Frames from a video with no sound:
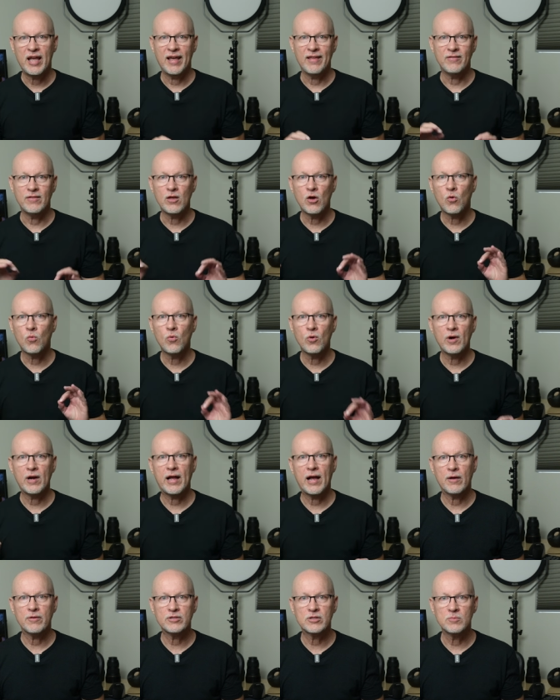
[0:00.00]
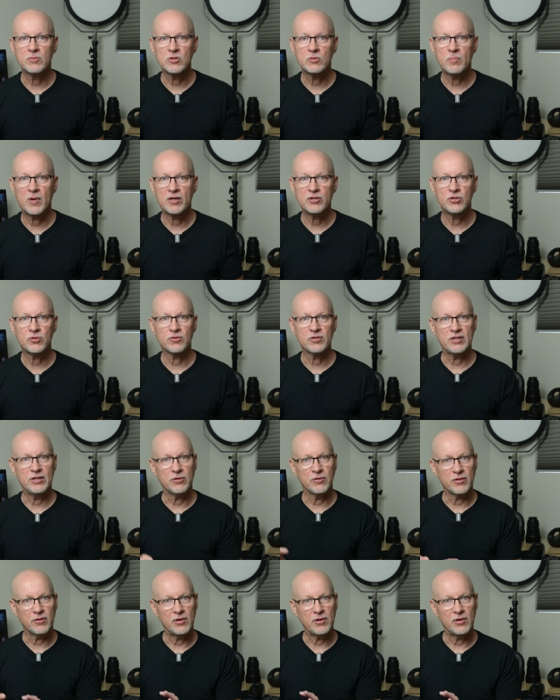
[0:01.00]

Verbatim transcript: and they'll work out some special deal.